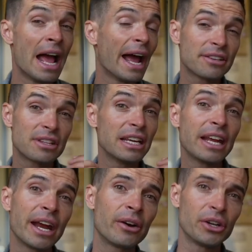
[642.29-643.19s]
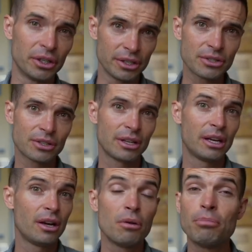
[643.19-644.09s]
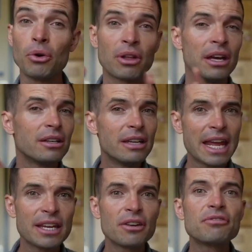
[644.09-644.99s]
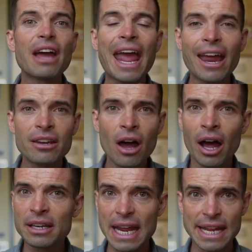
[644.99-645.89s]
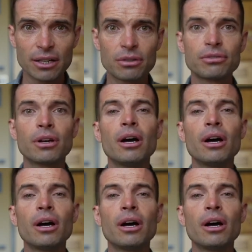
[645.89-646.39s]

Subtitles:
As the inheritors, both native and non-native,